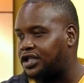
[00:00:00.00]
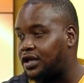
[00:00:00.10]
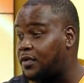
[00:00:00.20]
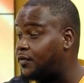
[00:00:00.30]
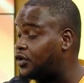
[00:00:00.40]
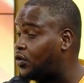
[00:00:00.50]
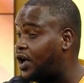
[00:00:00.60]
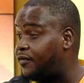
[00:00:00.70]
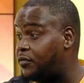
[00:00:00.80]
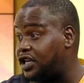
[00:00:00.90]
And some of them don't
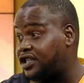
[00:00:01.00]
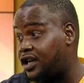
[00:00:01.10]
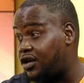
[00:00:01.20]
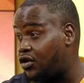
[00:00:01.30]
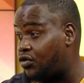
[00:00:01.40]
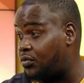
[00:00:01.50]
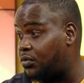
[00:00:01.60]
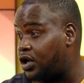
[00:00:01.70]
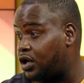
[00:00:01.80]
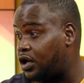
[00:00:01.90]
have much at home,
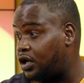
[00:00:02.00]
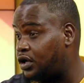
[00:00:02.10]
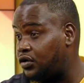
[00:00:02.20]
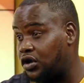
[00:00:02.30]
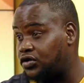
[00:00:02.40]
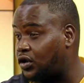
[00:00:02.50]
you know,